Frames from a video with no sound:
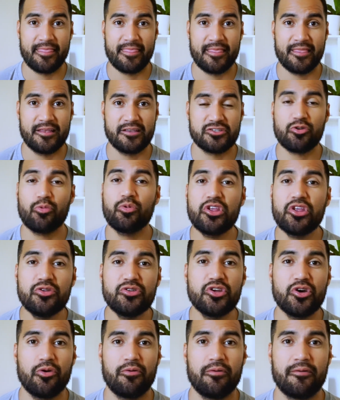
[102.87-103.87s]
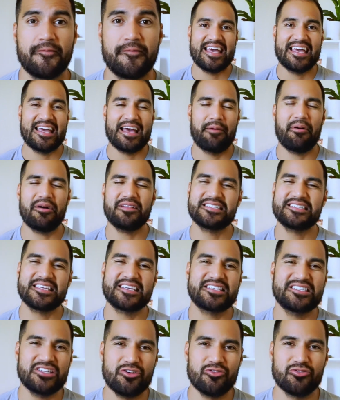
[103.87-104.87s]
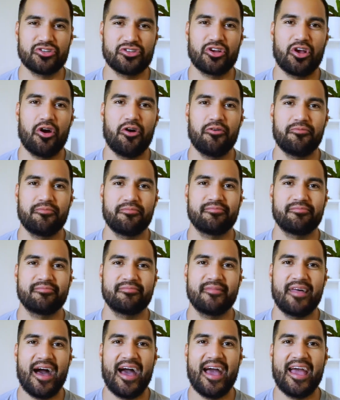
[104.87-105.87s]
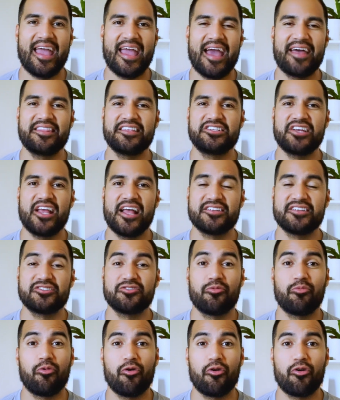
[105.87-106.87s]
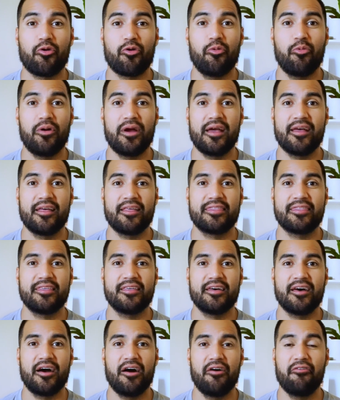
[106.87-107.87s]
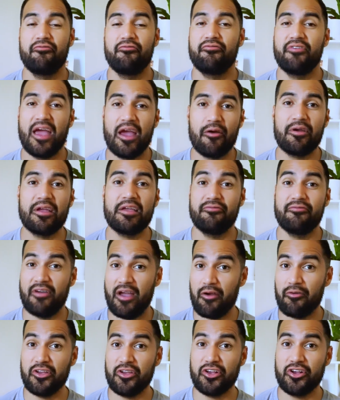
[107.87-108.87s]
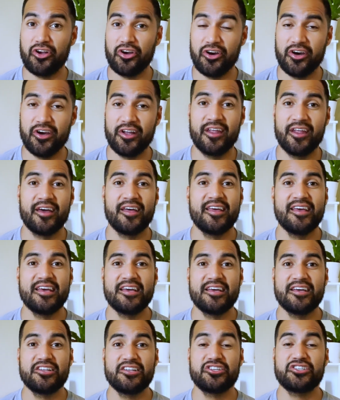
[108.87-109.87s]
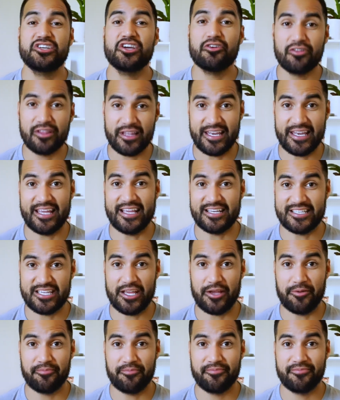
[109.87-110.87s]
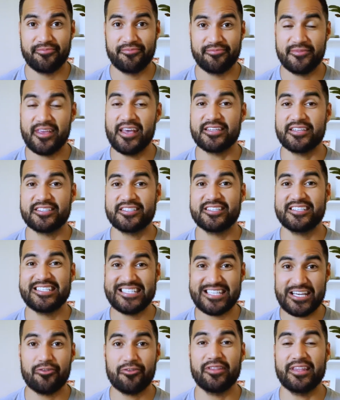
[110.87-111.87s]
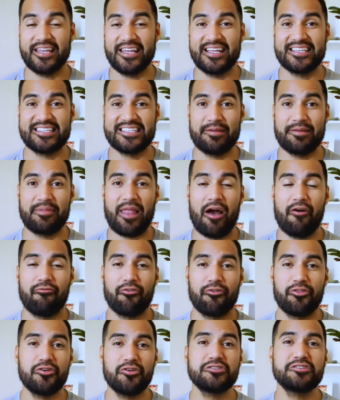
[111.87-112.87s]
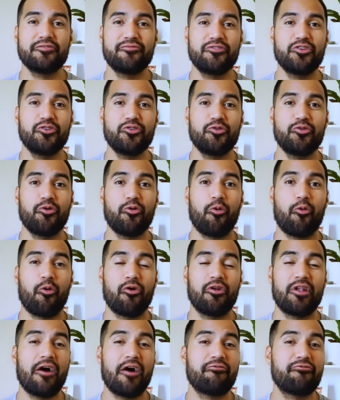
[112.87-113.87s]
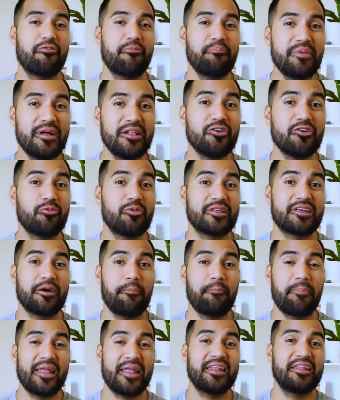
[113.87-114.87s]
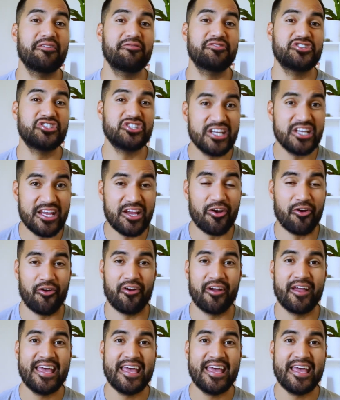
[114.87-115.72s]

So what do? About 6 years ago, I had the chance to work with a very, very good cheerleading team. Yes, cheerleading team. Now, for those of you who are not familiar with competitive cheer,